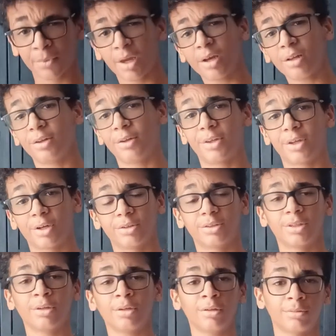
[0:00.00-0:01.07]
Hello there, good
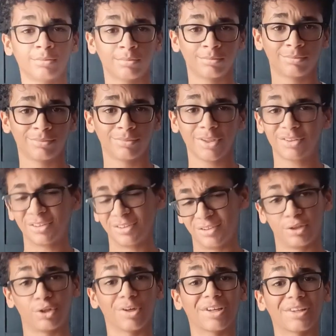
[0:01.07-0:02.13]
sir. This is the
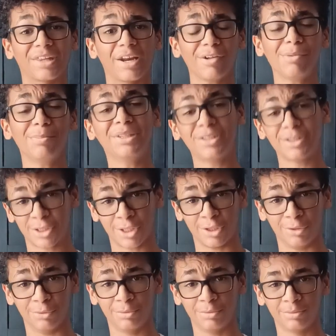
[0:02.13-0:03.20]
trick that I'll be teaching
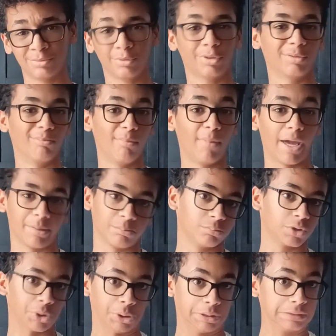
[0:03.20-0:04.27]
you. Or madam,
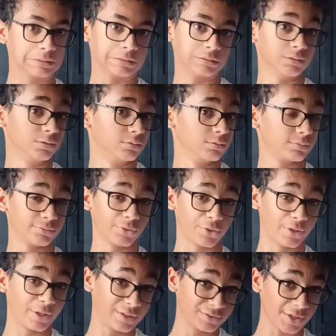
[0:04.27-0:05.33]
sorry. For the
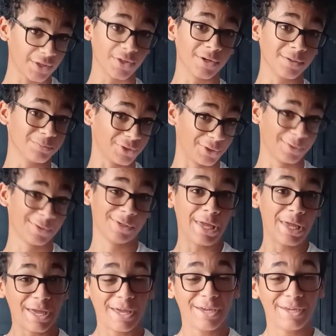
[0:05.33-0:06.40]
ladies out there, sorry.
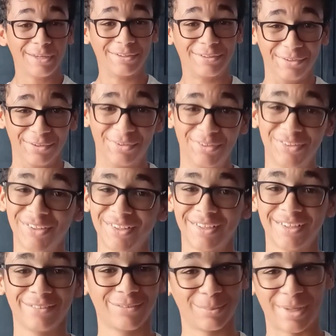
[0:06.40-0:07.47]

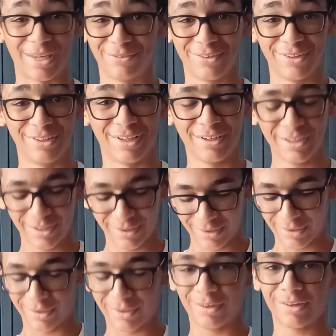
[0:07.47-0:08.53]
Feel bad for you now.
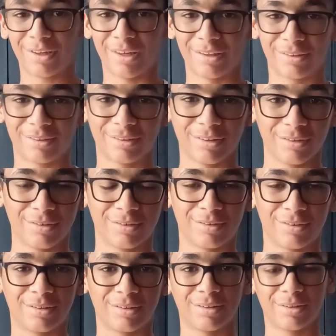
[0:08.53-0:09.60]
Okay, so
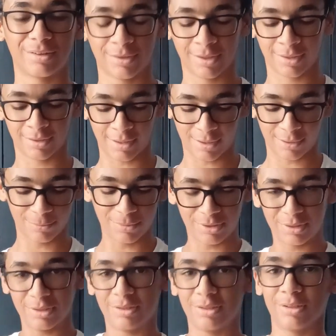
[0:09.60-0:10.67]
trick that I'll be
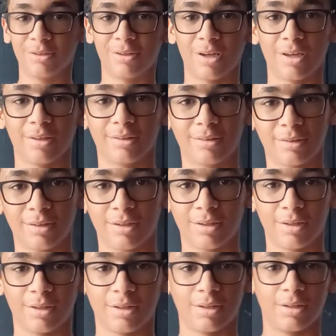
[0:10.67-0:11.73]
teaching you guys
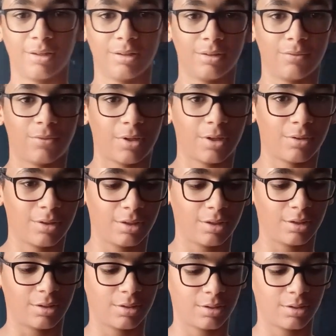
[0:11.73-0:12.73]
is a very